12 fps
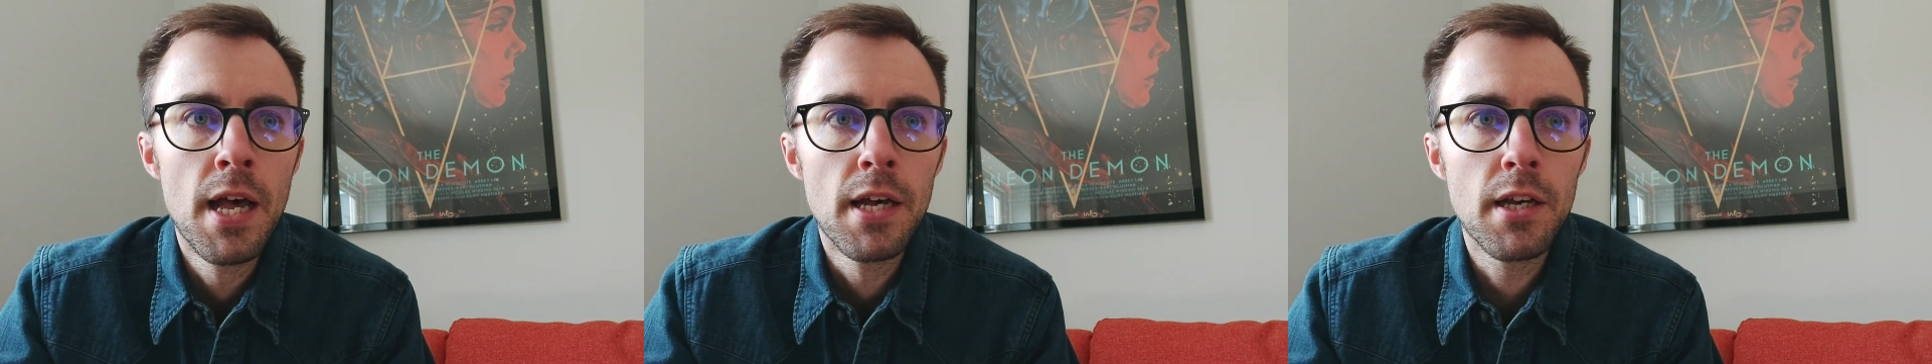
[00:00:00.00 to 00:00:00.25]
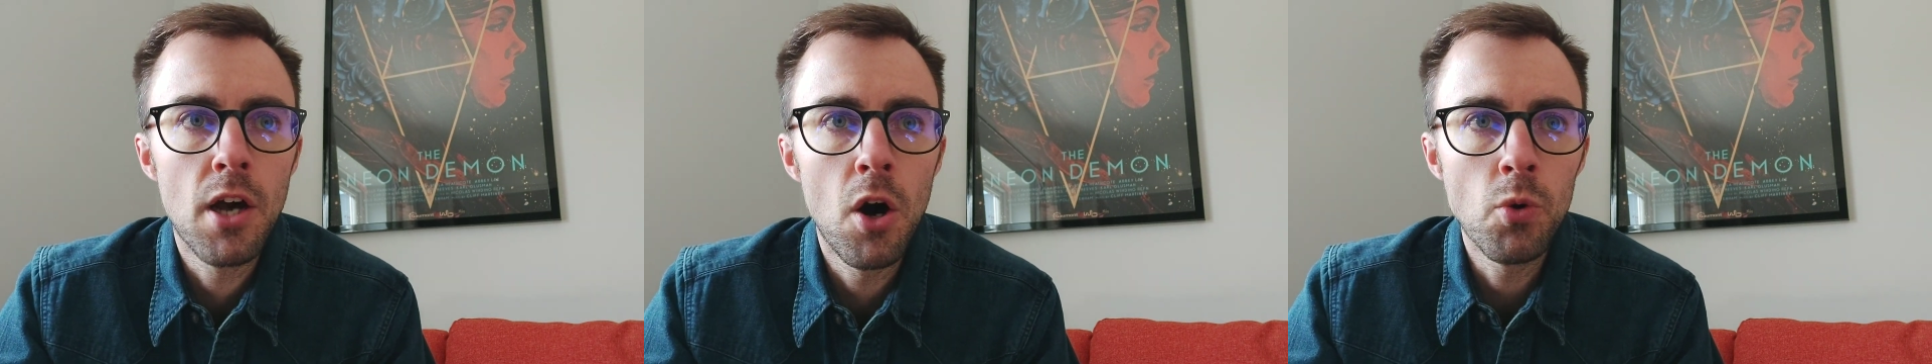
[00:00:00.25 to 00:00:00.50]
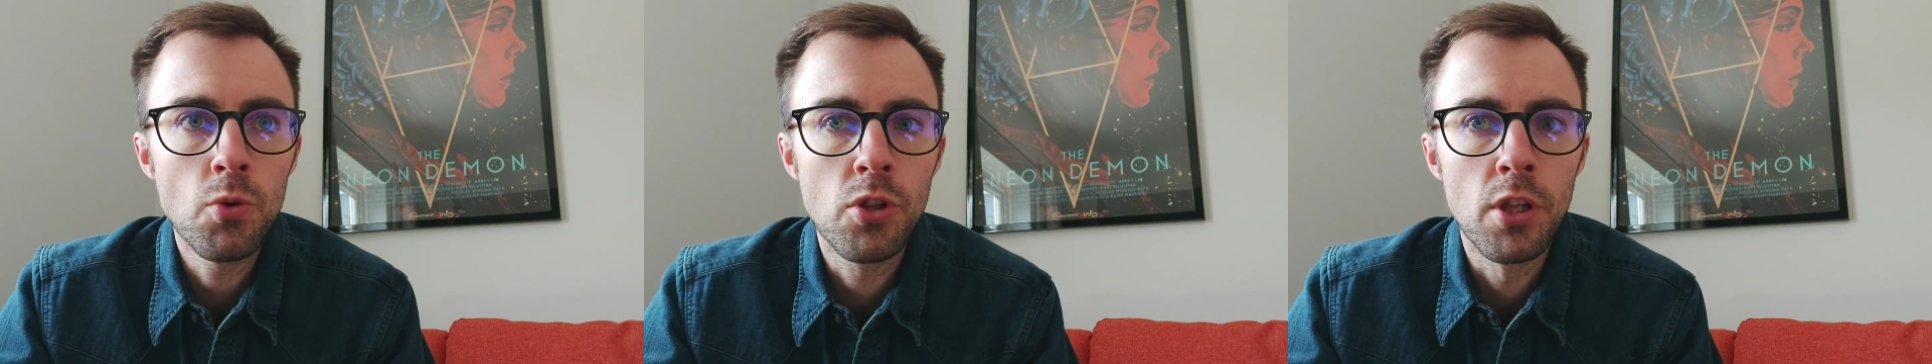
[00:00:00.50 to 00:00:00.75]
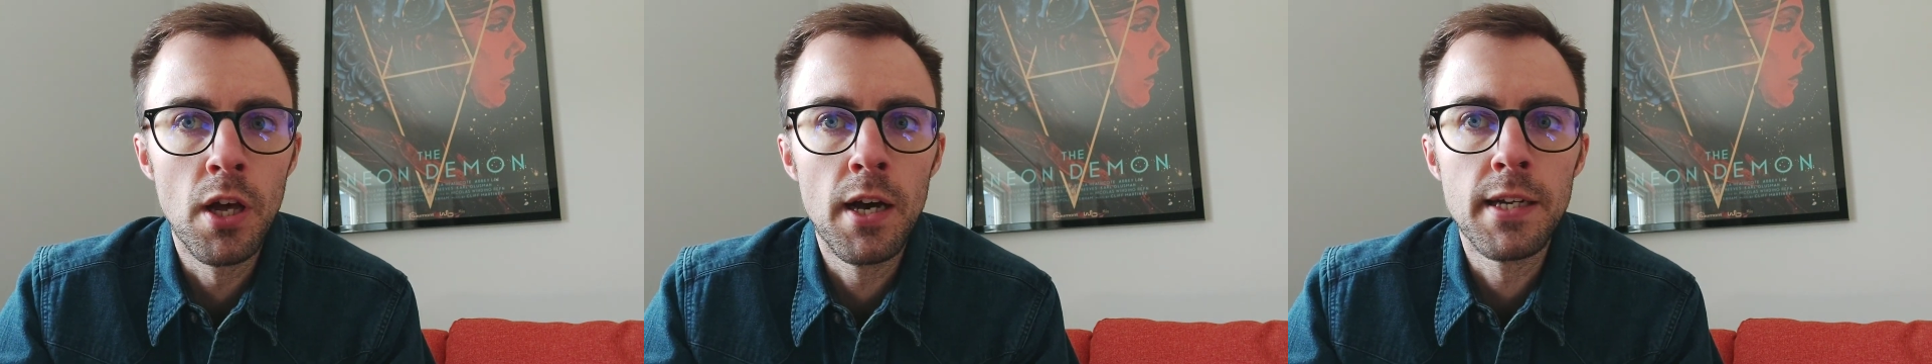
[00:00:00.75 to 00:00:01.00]

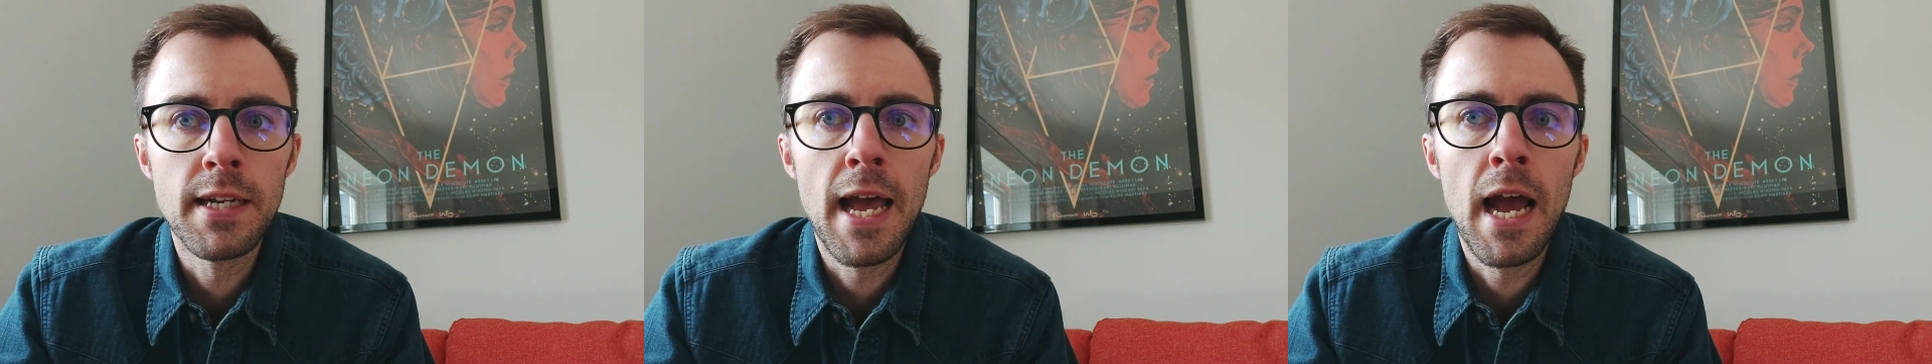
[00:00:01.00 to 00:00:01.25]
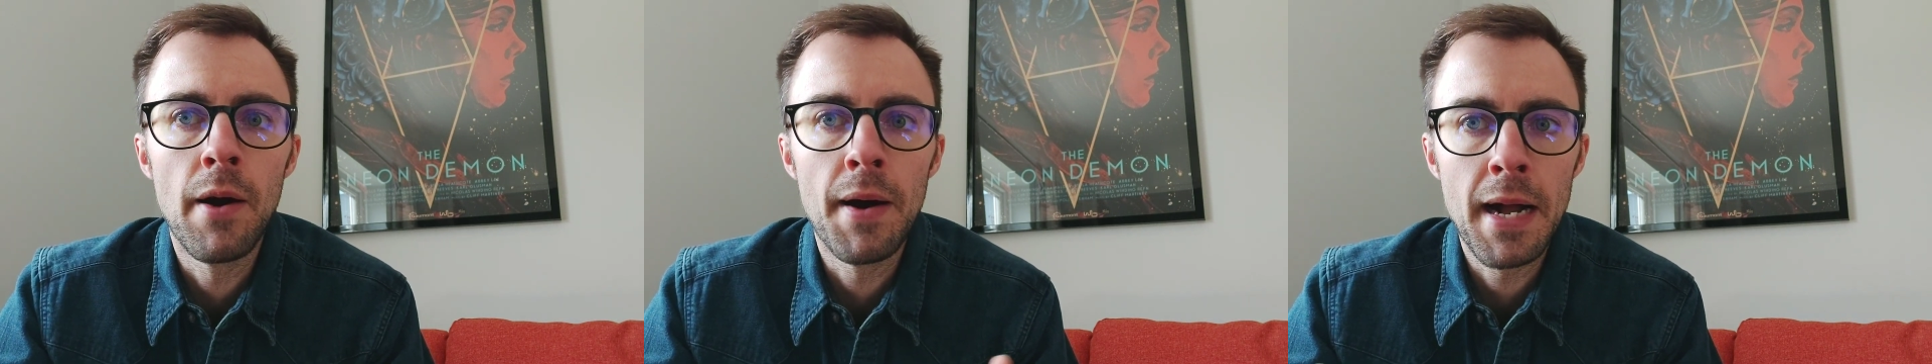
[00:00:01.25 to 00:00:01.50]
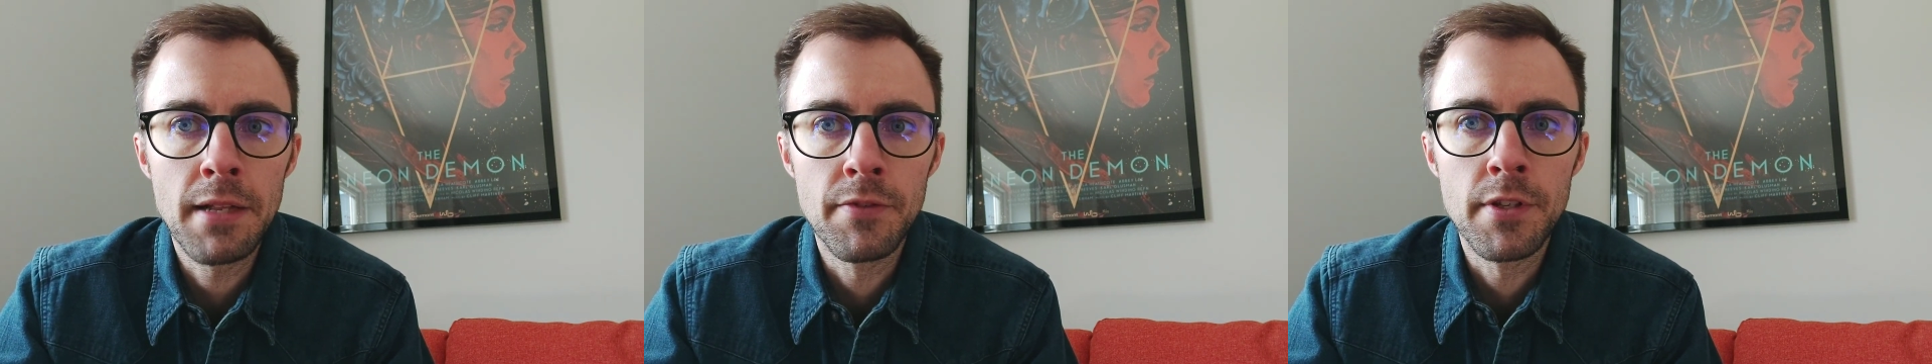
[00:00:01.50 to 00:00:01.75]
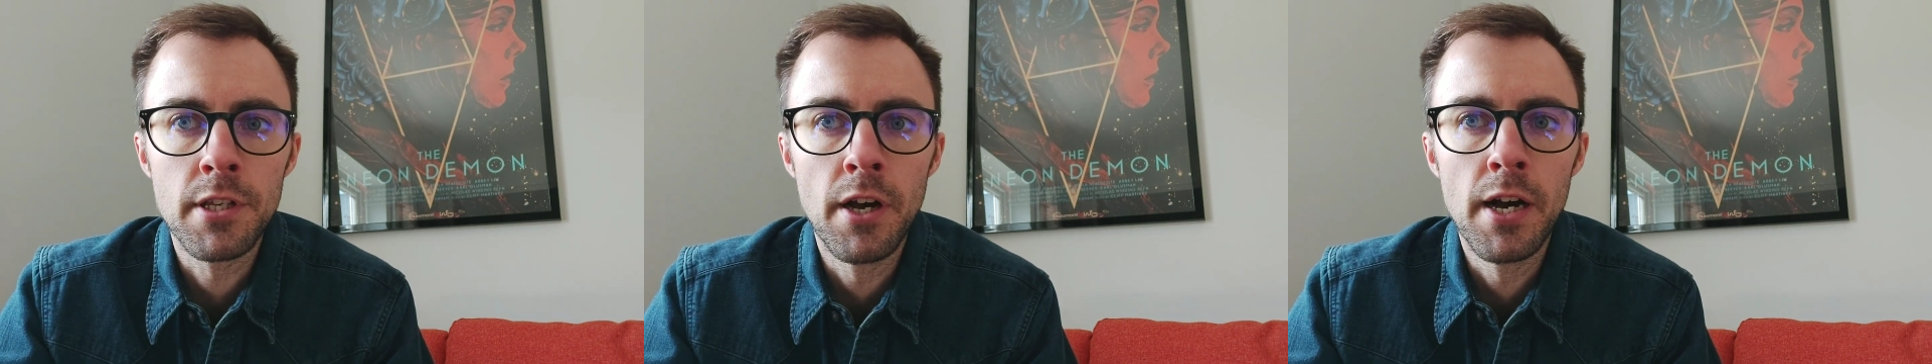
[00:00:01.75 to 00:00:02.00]
culture and how
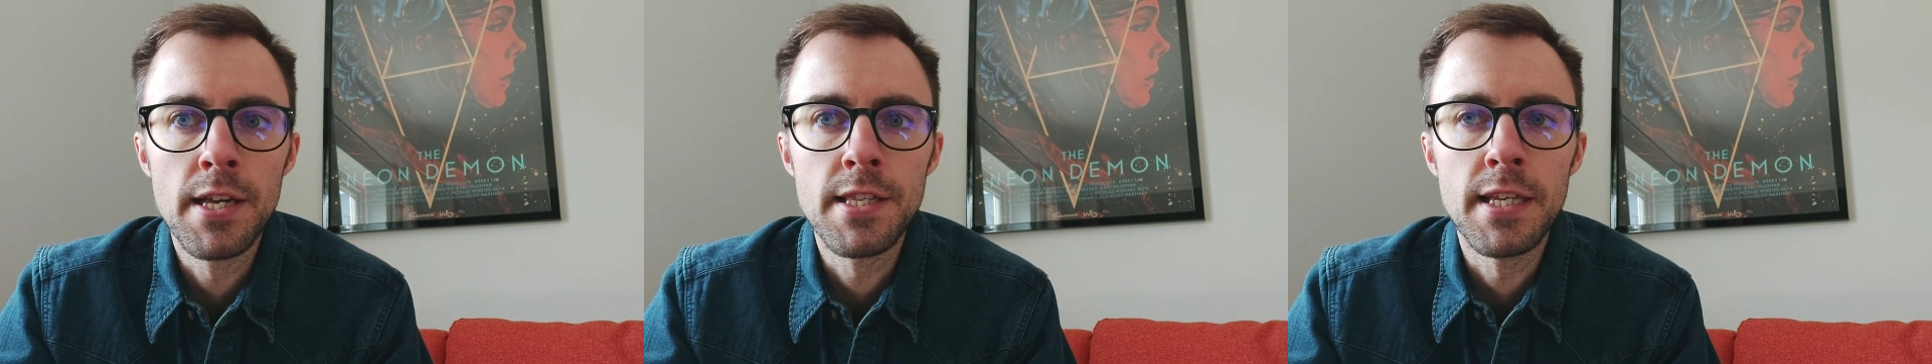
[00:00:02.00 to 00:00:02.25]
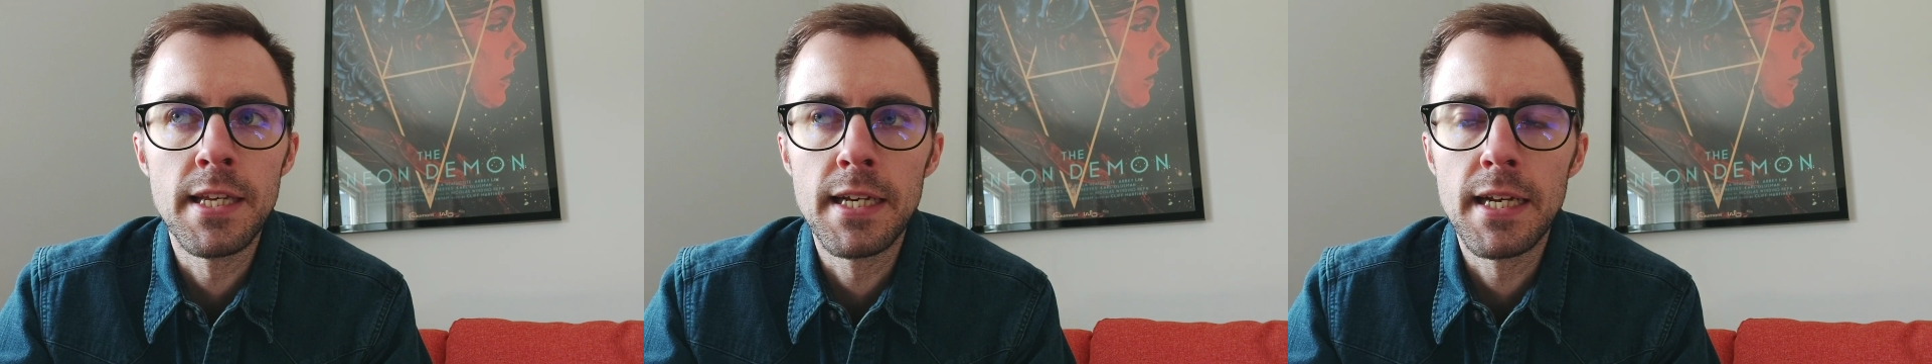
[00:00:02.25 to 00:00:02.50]
advertising